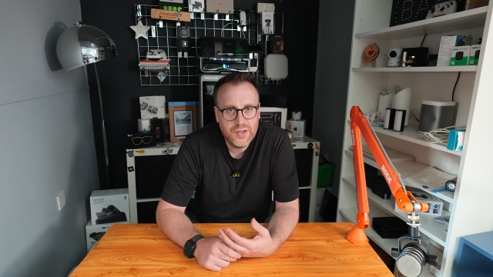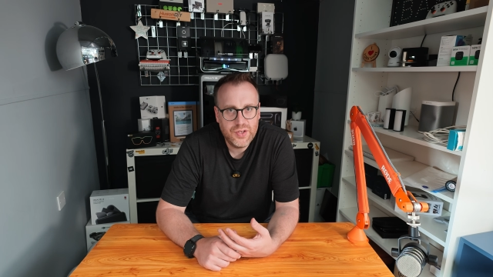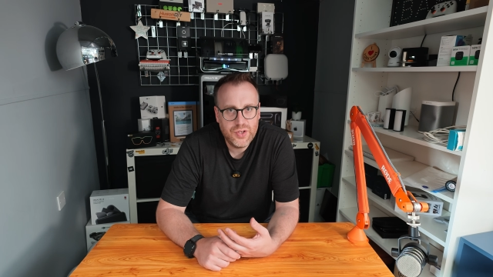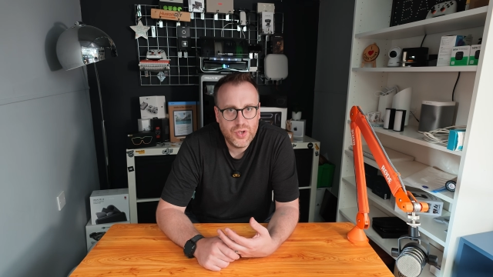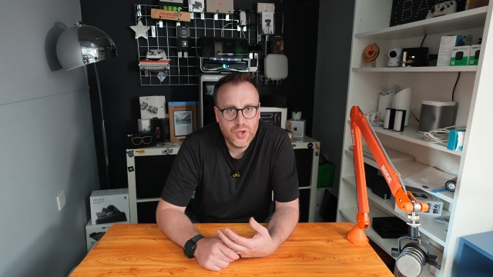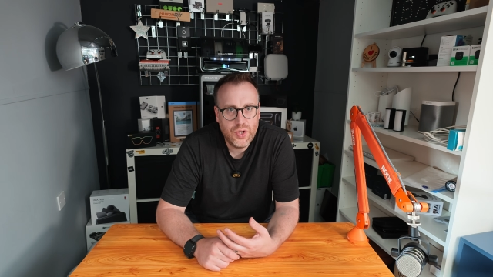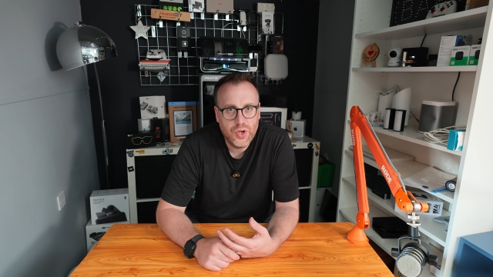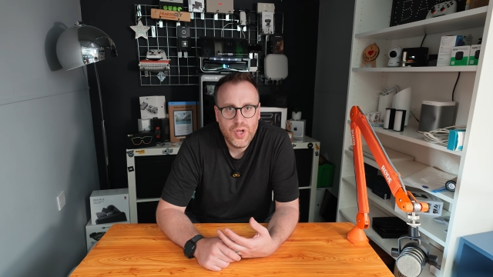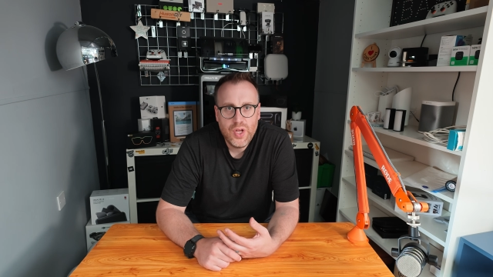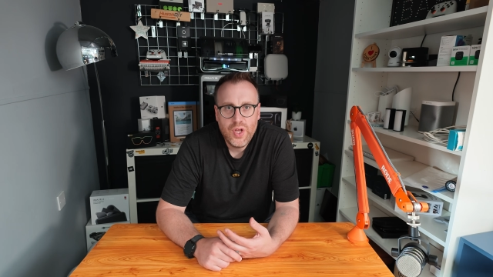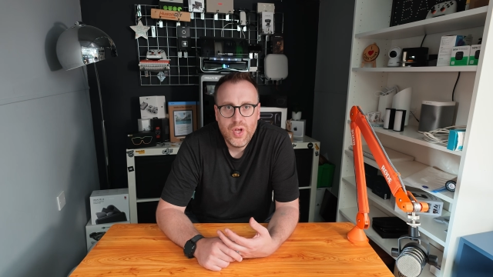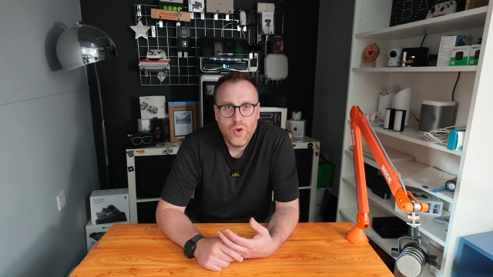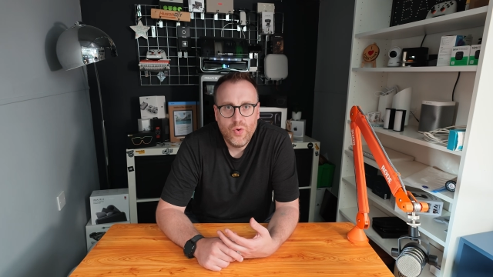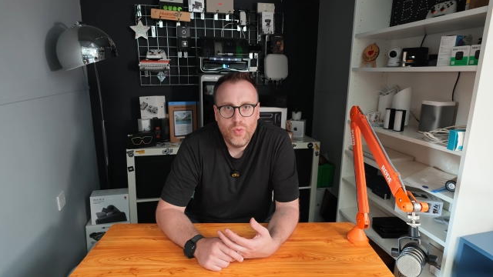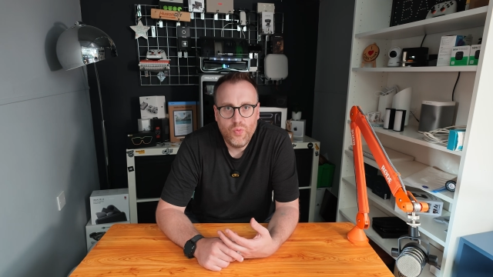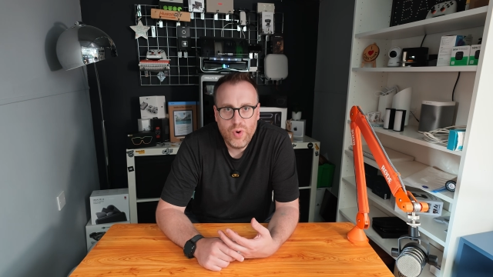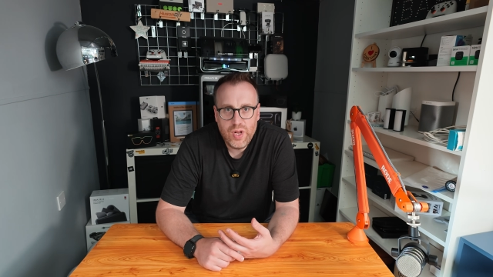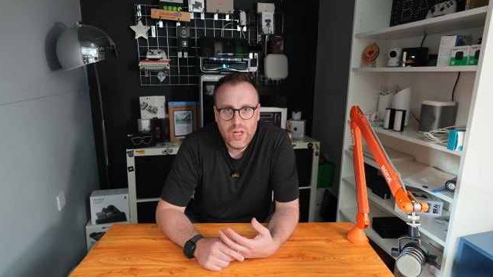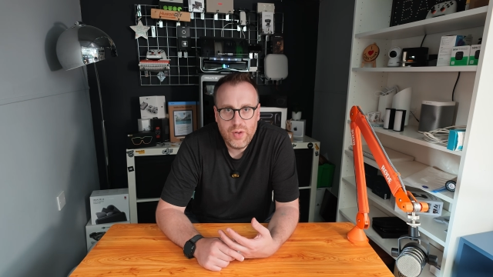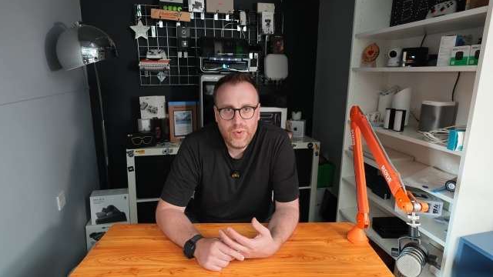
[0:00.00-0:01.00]
So
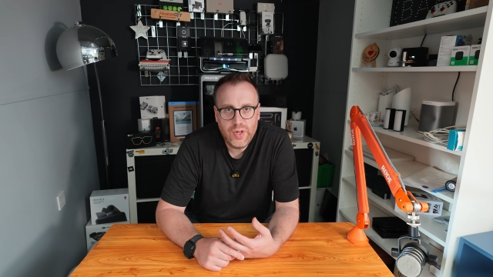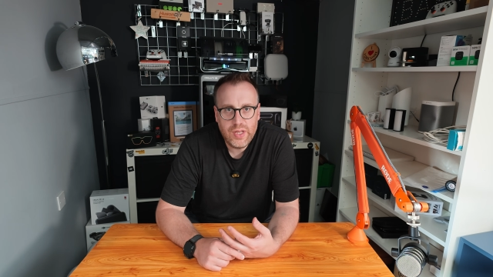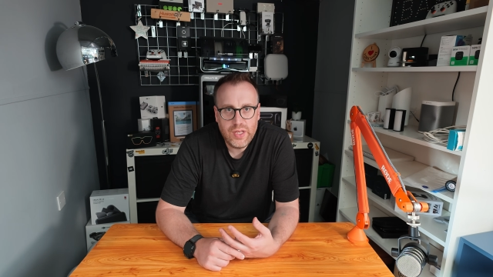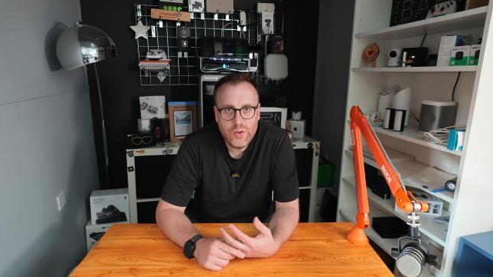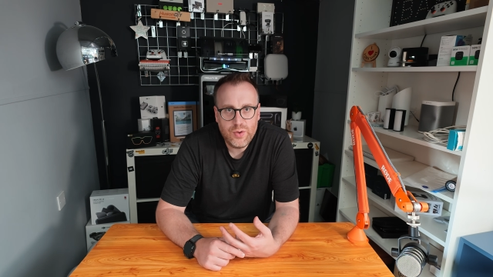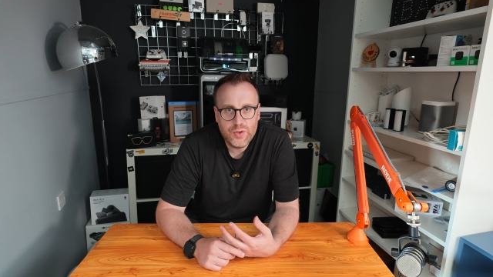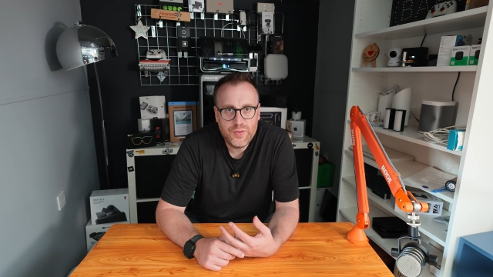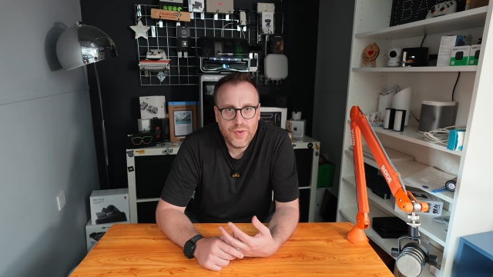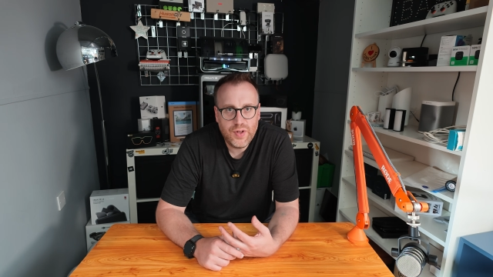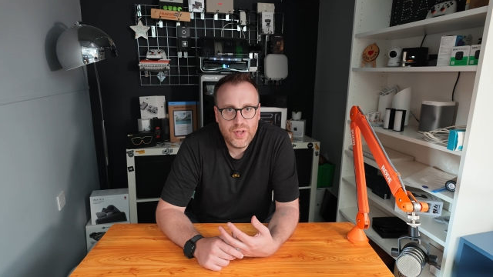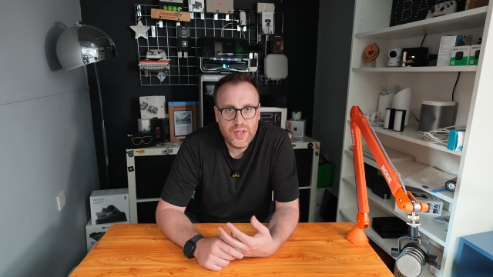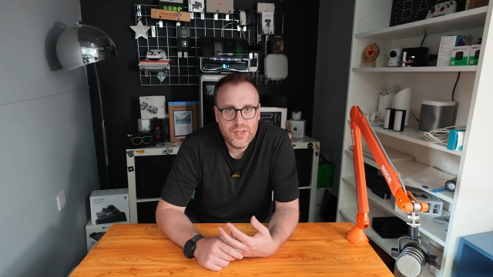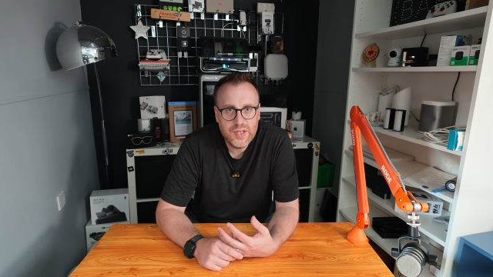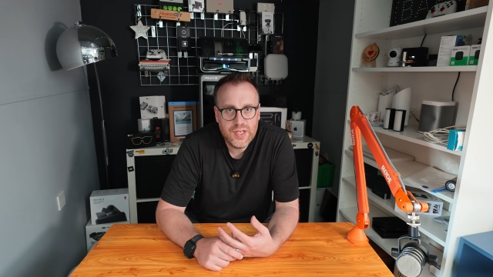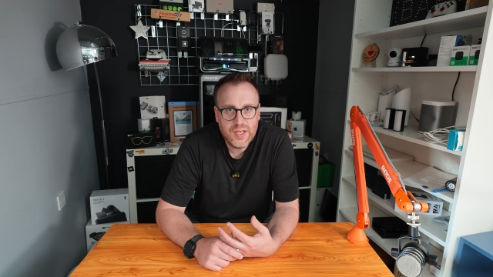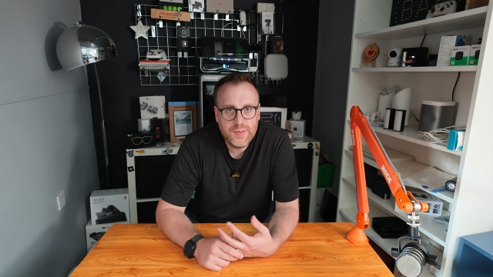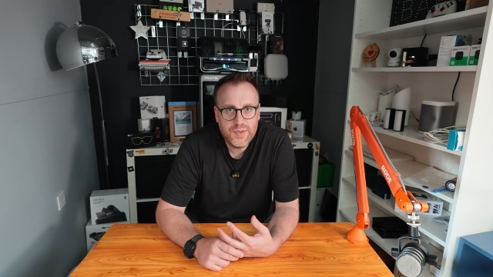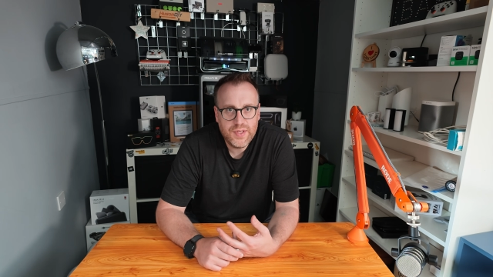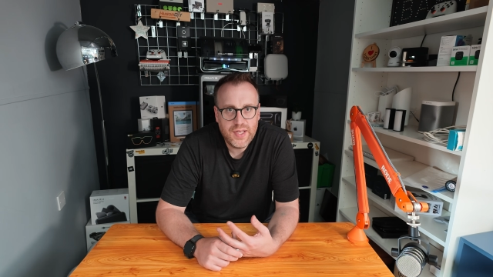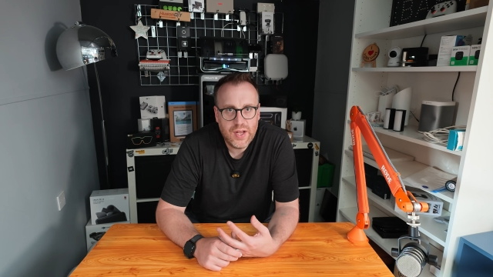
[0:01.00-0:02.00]
really, really useful in
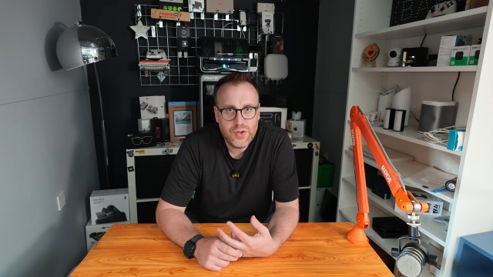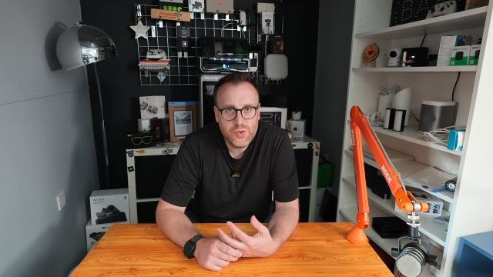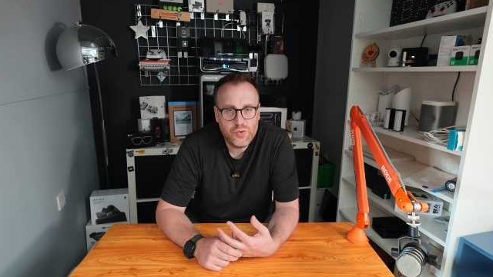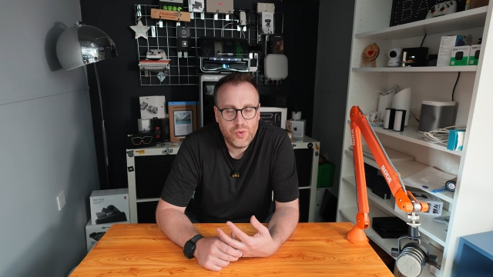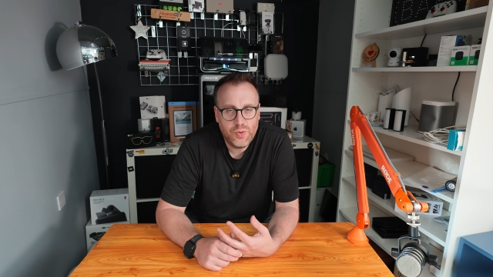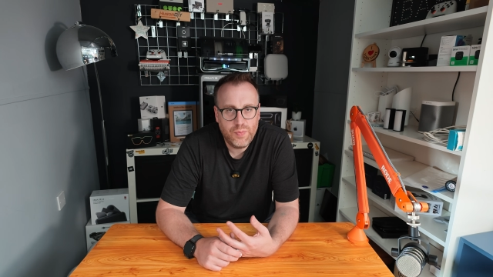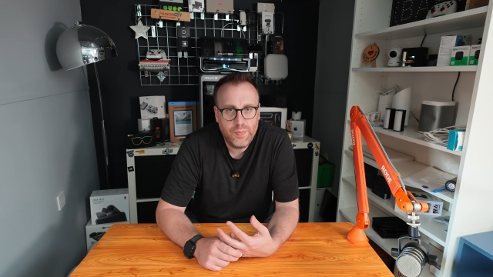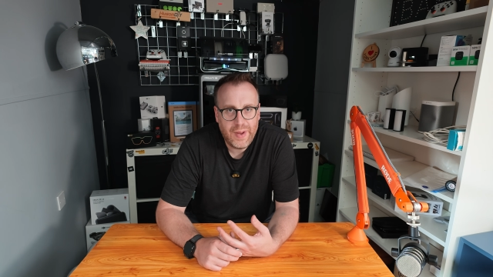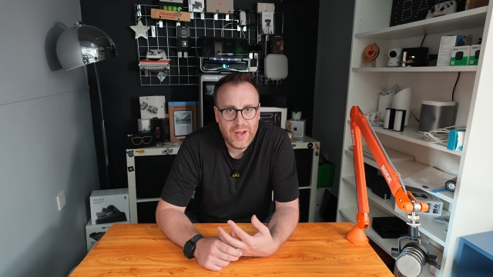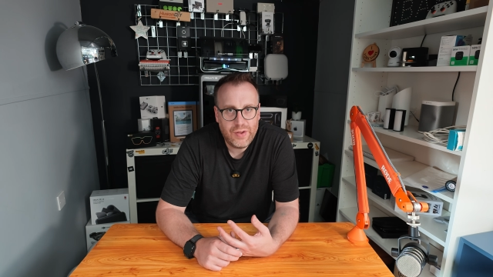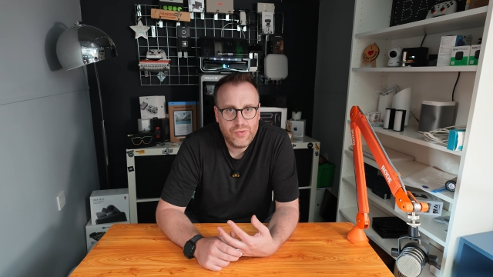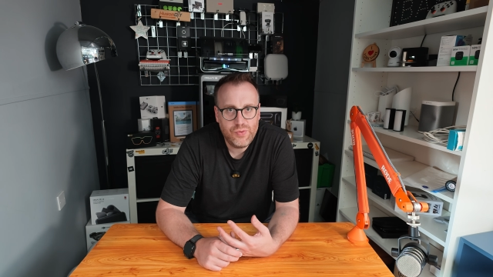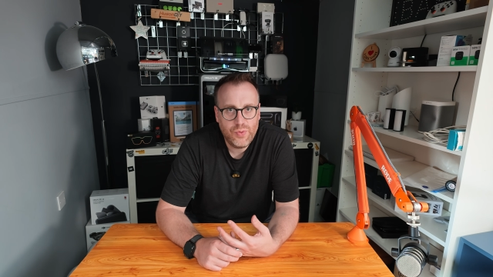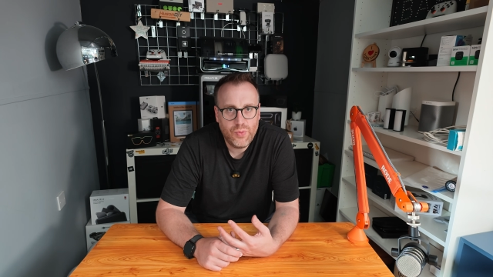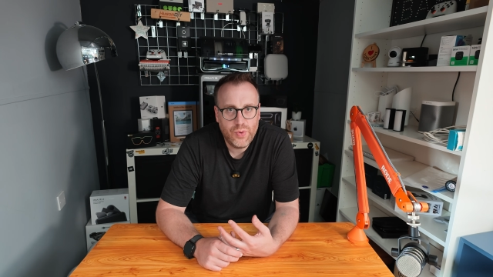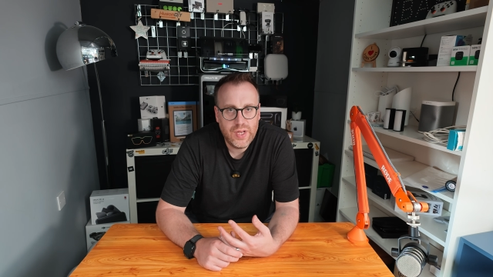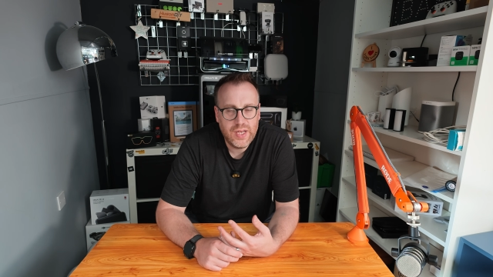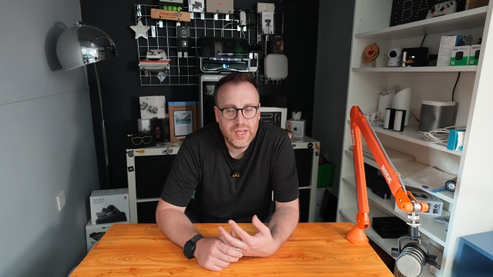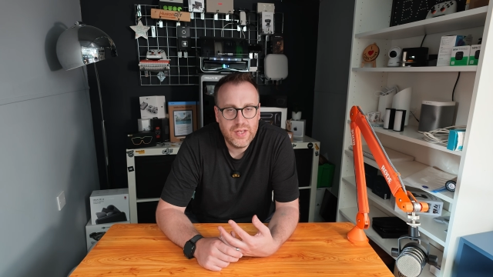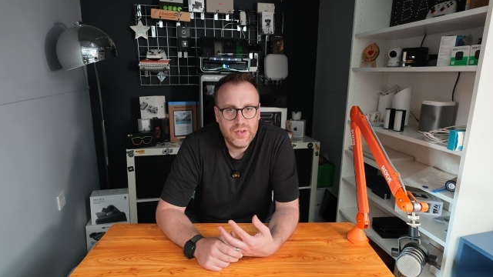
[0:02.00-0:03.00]
terms of the actual battery,
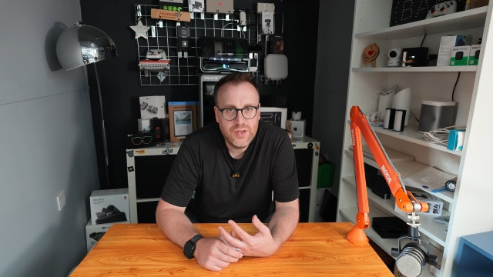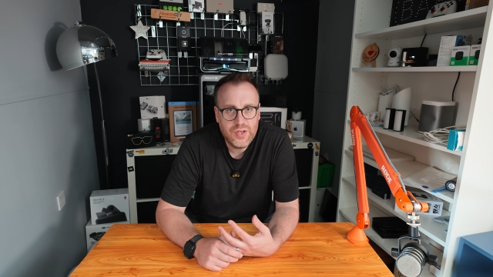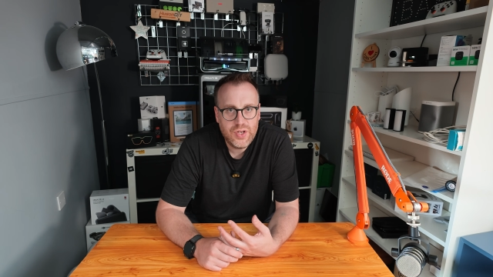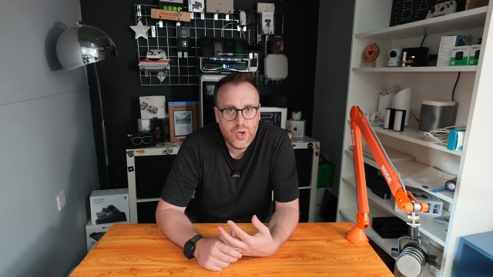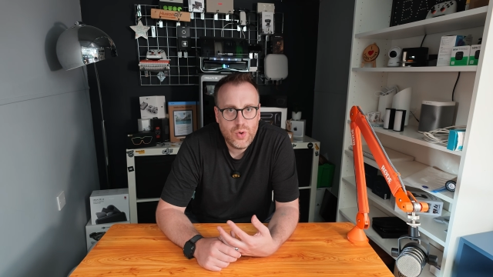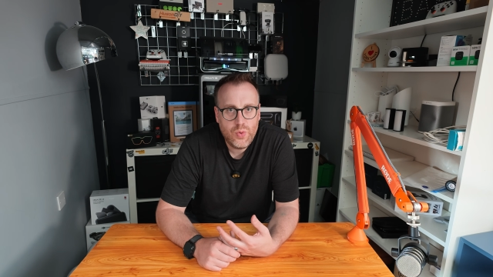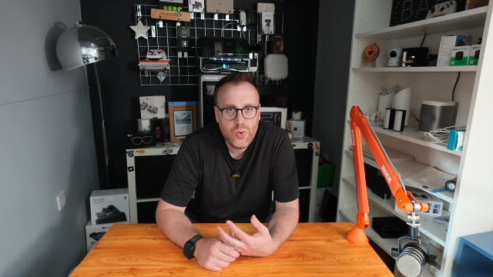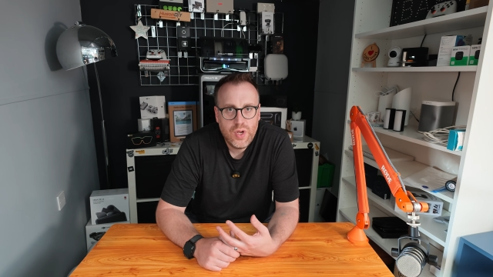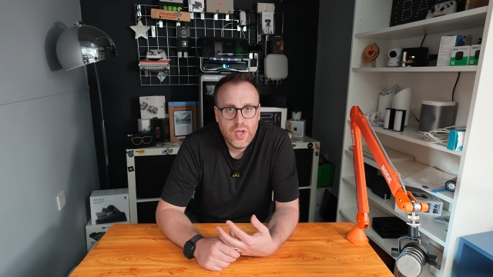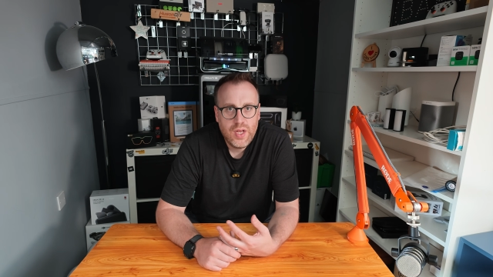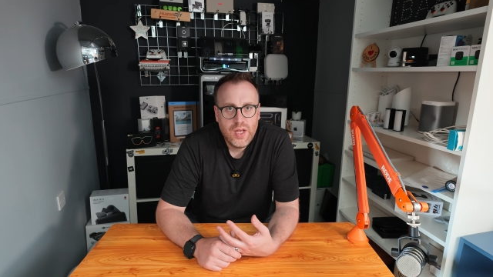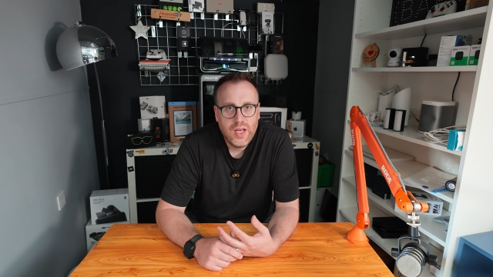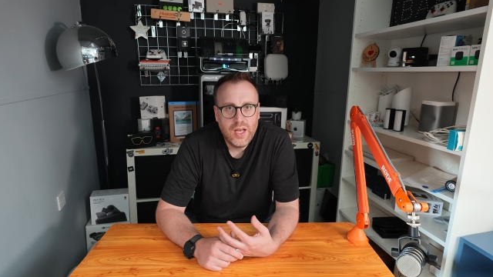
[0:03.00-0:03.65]
what it can do.